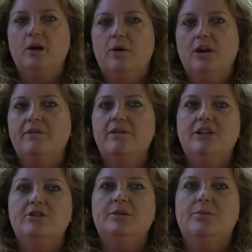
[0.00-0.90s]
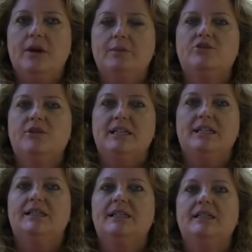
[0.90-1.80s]
We often use spirometry
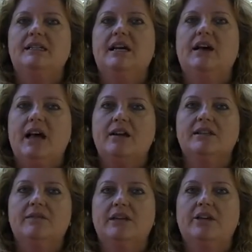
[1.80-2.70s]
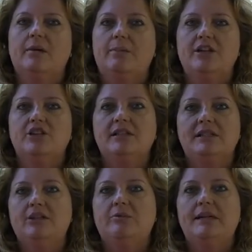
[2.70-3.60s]
testing to tell how severe a patient's
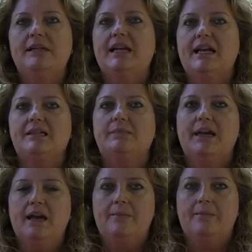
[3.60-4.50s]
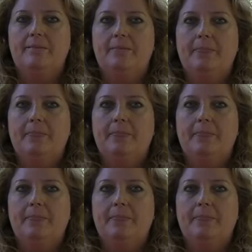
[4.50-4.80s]
COPD has become.